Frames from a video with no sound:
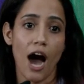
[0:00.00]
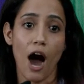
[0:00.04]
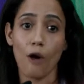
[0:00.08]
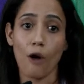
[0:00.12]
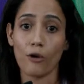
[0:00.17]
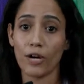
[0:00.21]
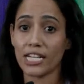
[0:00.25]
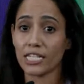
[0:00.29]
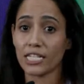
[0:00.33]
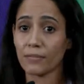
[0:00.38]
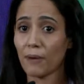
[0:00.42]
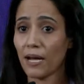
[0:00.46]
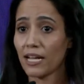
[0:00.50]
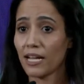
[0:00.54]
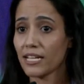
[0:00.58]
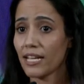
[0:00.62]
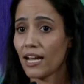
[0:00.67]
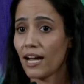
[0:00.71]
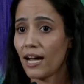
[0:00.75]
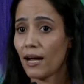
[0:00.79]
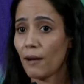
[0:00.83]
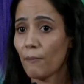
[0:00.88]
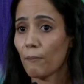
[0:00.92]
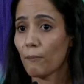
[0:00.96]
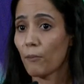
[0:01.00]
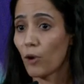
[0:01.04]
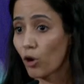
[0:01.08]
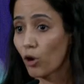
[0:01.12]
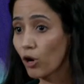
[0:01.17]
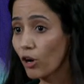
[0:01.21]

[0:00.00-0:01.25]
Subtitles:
men that were